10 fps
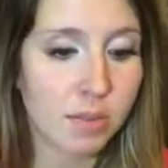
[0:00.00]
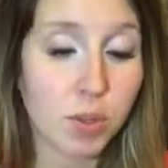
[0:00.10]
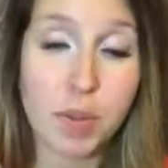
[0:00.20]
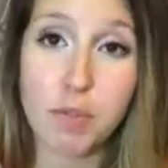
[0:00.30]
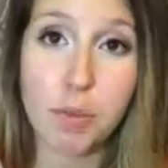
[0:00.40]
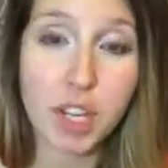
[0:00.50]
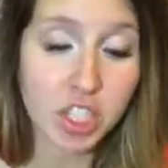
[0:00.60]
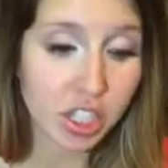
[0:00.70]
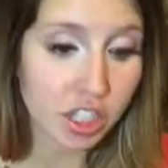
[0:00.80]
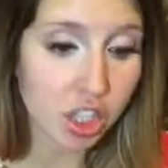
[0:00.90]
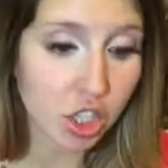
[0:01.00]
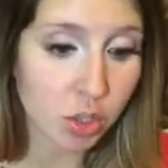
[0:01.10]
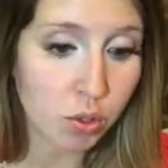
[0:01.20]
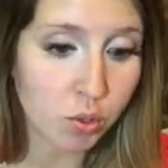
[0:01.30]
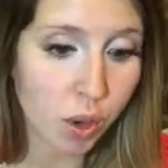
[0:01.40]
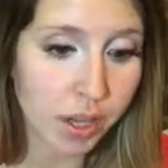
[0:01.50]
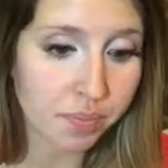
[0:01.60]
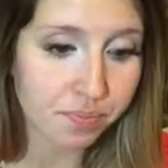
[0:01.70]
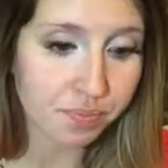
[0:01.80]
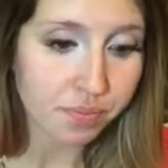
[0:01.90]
So inflammation is a huge one.